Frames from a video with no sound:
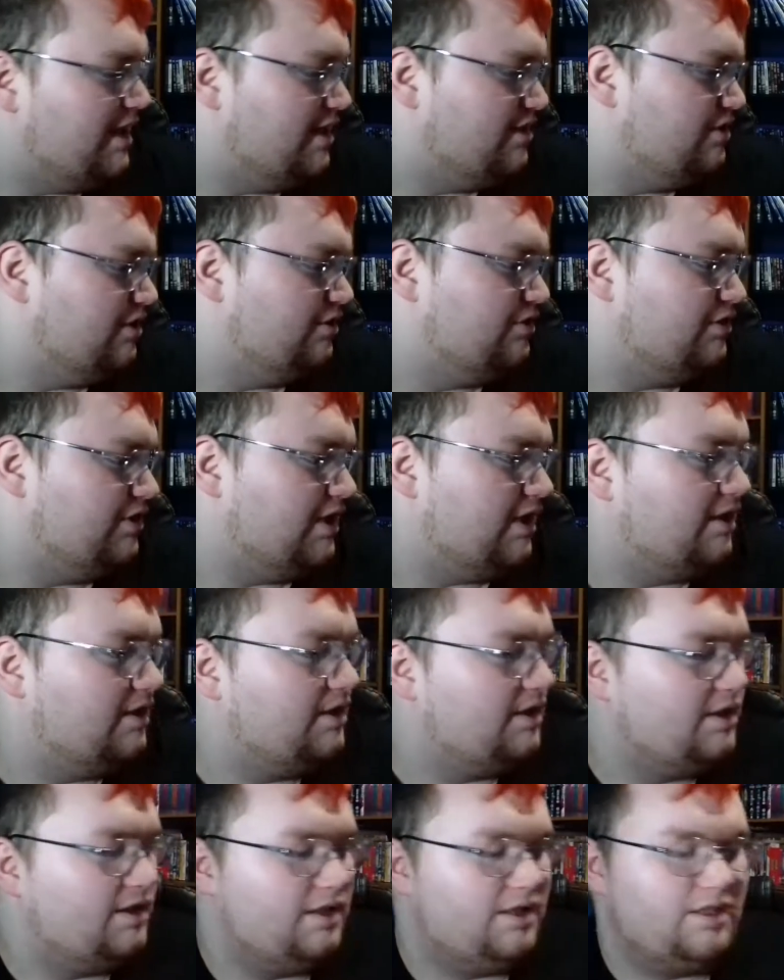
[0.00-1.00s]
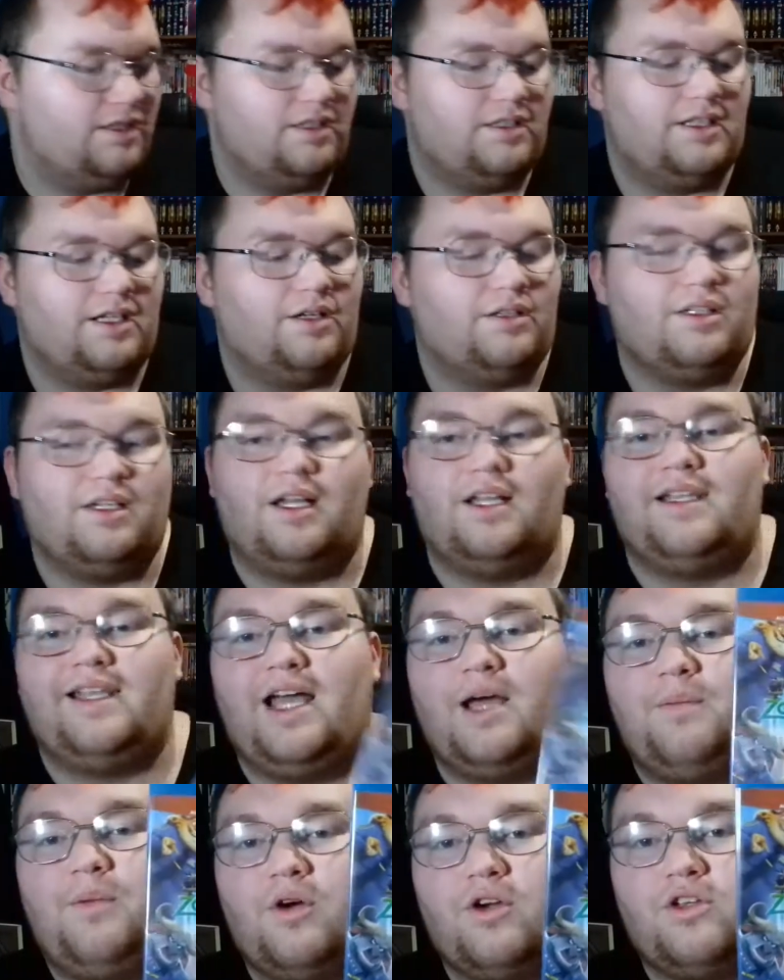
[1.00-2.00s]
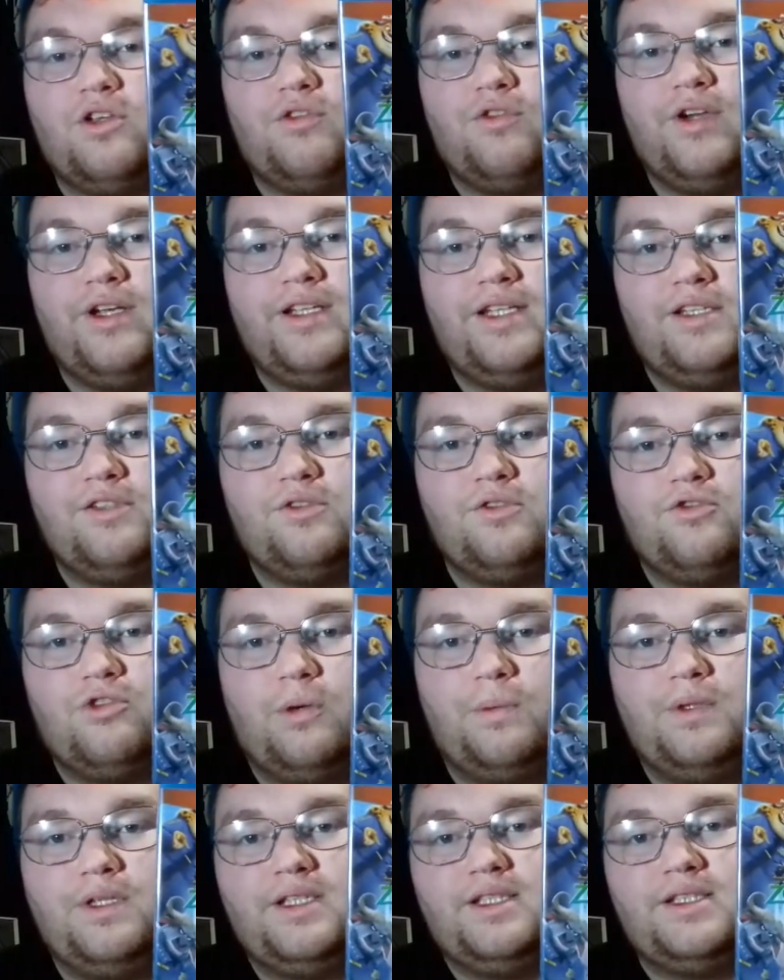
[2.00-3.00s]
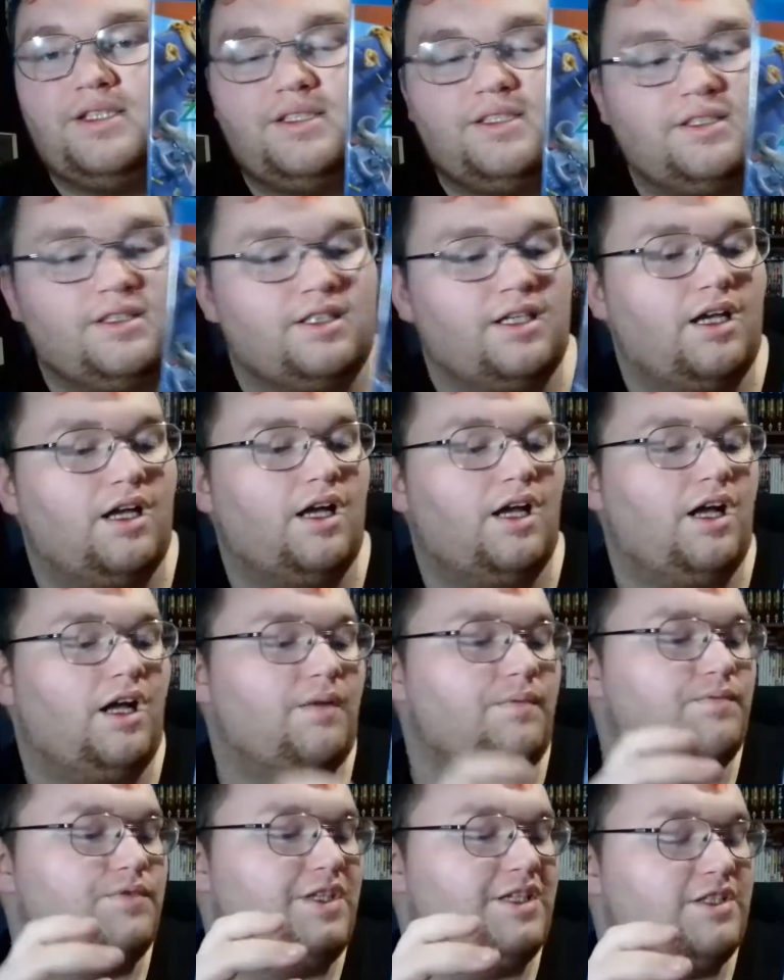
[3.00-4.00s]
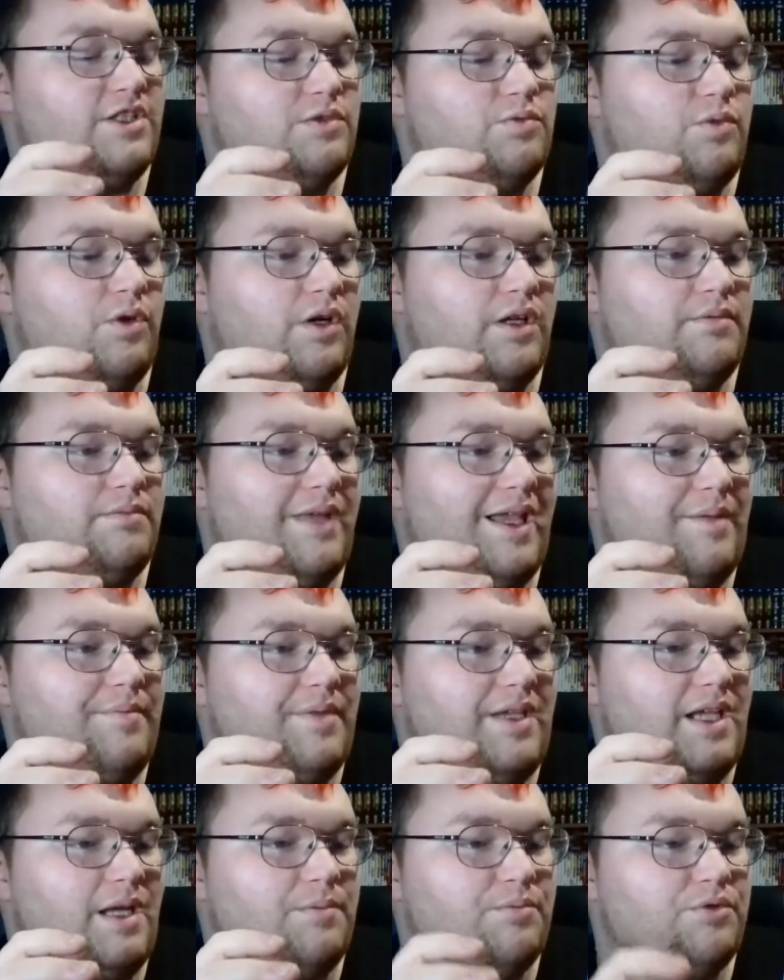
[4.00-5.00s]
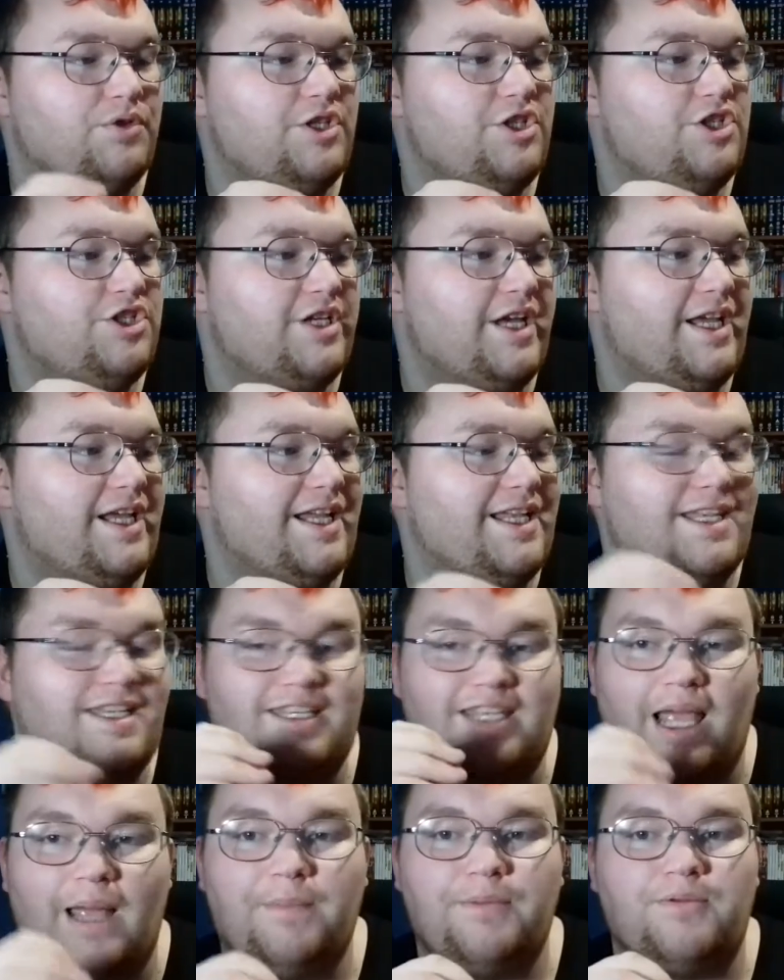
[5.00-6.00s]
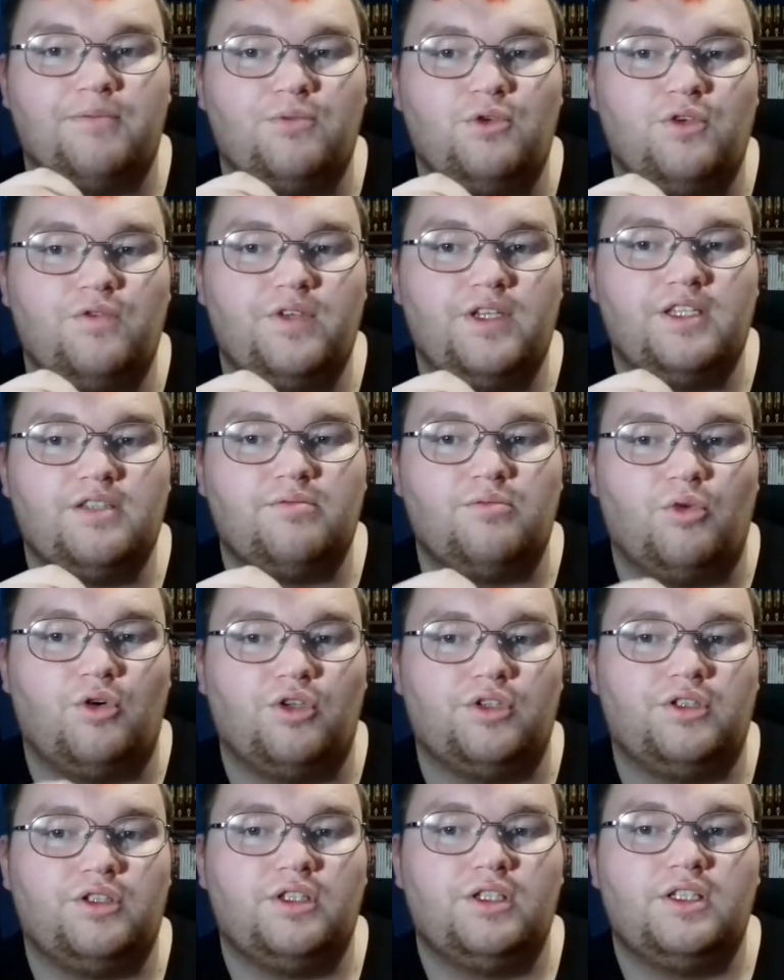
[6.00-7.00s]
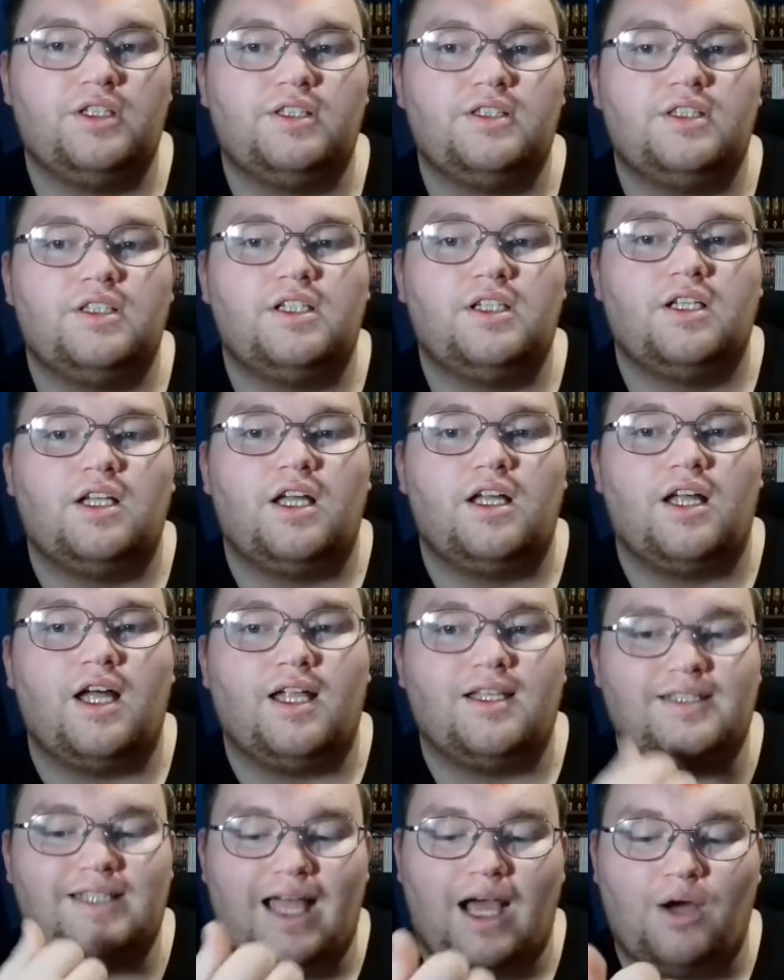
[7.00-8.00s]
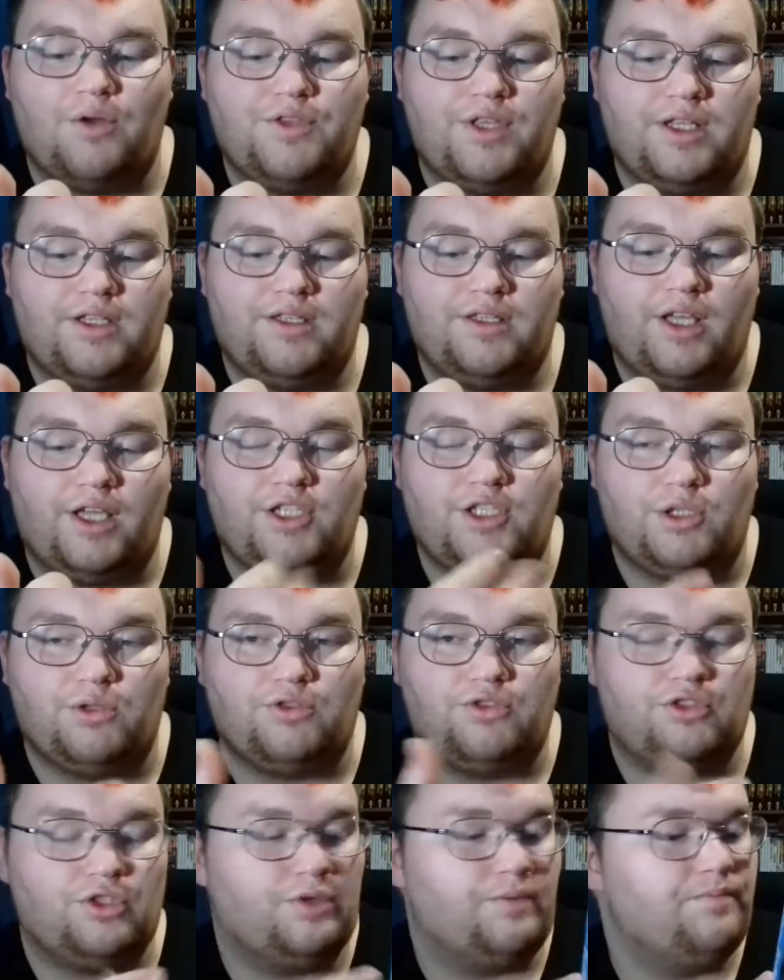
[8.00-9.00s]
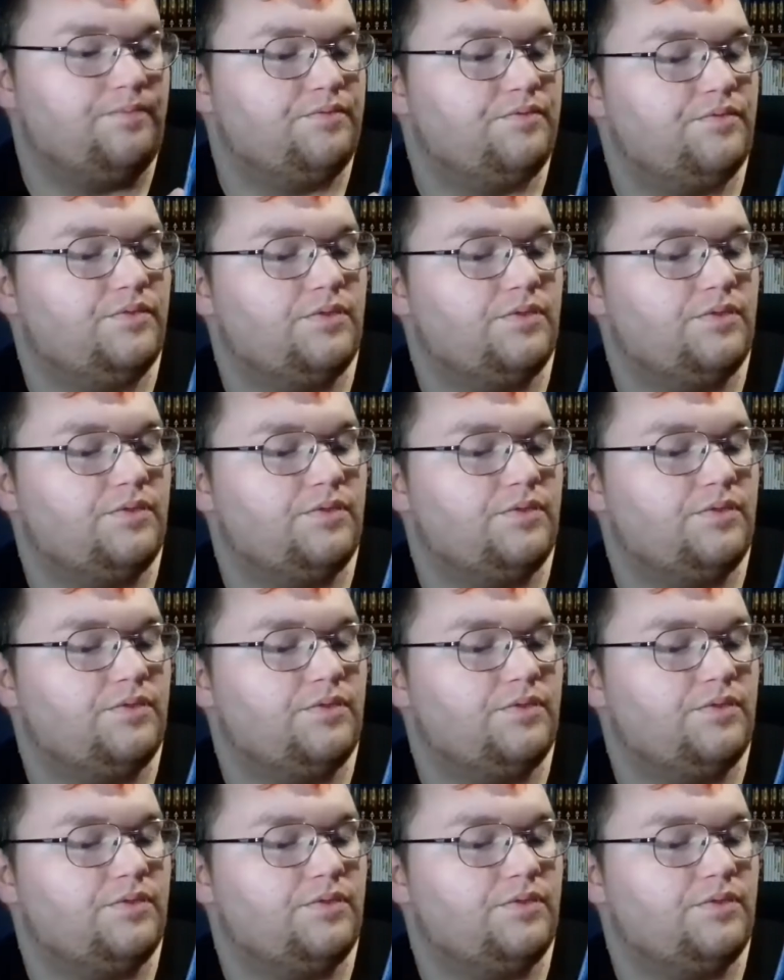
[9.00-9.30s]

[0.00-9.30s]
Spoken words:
Yeah, so let's do that. Now, a Letterbox 3D, Zootropolis. This one made me appreciate in-depth movies more now than I used to.